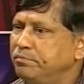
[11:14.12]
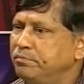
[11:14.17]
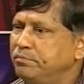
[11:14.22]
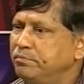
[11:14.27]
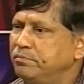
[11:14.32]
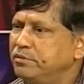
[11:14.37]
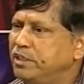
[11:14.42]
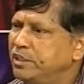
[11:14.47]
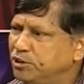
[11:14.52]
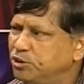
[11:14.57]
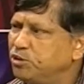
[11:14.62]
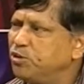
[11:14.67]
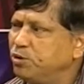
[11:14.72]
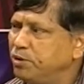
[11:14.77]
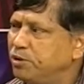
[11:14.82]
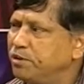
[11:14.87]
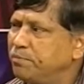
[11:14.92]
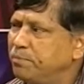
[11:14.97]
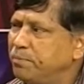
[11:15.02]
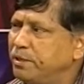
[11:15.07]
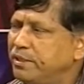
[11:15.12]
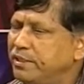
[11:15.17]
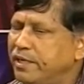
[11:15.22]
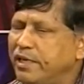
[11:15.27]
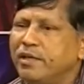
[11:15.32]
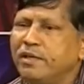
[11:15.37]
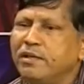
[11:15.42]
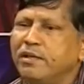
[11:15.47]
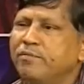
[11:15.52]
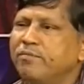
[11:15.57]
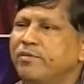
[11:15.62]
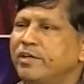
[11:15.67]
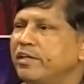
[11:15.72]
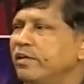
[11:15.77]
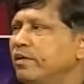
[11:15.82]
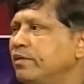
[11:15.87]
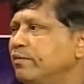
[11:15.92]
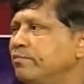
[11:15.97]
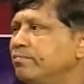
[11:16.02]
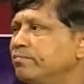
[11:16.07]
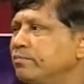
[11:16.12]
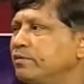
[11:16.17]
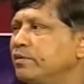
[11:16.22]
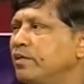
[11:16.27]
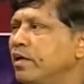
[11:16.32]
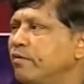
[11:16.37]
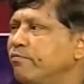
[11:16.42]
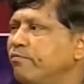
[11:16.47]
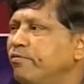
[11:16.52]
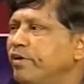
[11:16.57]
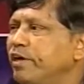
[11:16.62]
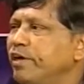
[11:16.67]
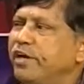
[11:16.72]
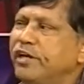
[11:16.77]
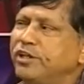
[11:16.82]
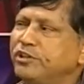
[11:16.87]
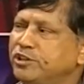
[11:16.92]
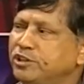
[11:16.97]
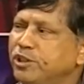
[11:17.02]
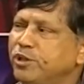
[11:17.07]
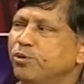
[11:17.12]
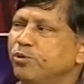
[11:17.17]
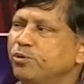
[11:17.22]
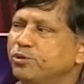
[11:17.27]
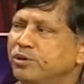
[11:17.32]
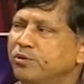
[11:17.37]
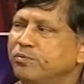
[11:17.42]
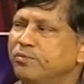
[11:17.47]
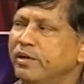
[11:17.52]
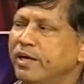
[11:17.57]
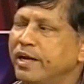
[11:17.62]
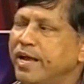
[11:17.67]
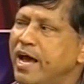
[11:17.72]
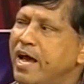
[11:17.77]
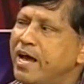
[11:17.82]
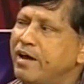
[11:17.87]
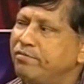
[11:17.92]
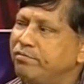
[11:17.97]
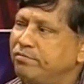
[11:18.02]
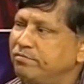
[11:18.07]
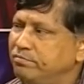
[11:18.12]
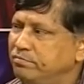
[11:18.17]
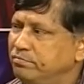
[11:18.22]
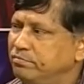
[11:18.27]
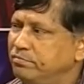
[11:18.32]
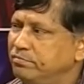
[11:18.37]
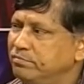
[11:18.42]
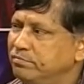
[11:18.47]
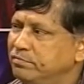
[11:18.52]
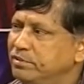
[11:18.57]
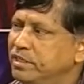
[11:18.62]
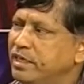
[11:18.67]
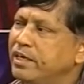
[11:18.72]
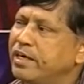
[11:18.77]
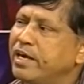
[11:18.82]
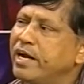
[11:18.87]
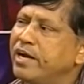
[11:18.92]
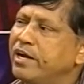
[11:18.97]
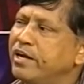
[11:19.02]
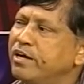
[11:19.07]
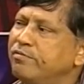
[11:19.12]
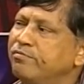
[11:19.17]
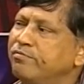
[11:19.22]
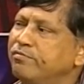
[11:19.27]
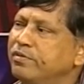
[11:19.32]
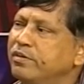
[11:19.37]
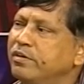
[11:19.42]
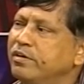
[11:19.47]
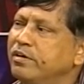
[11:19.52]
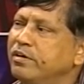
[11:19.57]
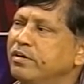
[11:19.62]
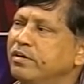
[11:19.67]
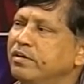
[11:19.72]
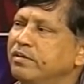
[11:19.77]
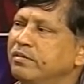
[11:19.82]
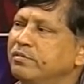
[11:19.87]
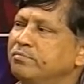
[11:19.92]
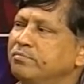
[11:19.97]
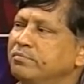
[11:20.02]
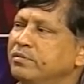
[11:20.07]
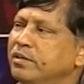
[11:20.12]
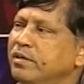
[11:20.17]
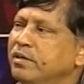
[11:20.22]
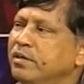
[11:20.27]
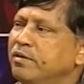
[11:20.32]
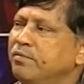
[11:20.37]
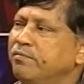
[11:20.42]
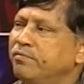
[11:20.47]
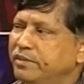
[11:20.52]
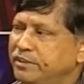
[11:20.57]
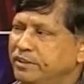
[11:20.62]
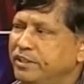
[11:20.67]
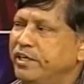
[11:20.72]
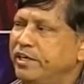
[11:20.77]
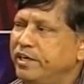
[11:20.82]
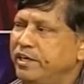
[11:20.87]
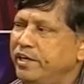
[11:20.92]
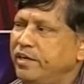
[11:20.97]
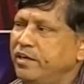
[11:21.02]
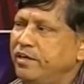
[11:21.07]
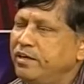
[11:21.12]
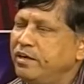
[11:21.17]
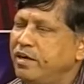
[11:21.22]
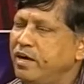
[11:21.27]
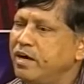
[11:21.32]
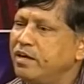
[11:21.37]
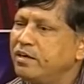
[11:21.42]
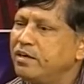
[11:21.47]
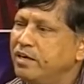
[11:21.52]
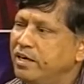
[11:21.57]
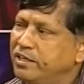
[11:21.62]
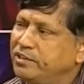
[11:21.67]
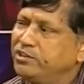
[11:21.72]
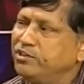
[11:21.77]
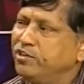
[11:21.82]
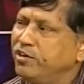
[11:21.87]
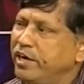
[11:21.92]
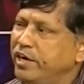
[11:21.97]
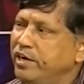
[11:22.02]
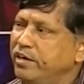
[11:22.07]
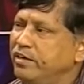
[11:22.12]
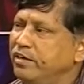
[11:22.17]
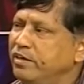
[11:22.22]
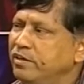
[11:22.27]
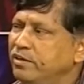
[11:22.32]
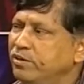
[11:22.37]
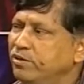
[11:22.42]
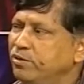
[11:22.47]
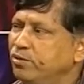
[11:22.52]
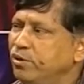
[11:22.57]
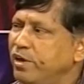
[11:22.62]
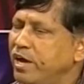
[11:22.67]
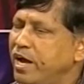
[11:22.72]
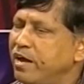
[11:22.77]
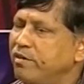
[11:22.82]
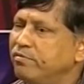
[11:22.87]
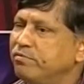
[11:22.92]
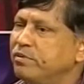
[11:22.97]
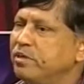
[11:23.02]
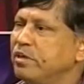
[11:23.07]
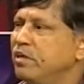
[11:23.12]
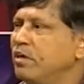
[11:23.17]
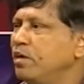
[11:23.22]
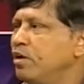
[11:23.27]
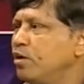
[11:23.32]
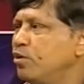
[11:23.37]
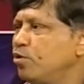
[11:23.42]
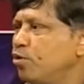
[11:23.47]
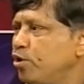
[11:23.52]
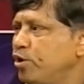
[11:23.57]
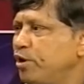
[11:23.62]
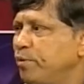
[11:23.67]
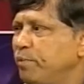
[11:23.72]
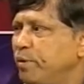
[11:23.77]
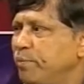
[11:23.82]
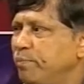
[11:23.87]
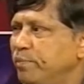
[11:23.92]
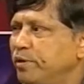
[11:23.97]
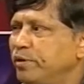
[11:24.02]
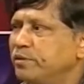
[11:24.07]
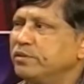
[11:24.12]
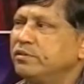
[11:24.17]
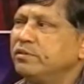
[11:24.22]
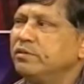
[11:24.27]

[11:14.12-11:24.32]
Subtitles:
That's good, but then whether every institution will have that kind of facility or luxury to have 20 members,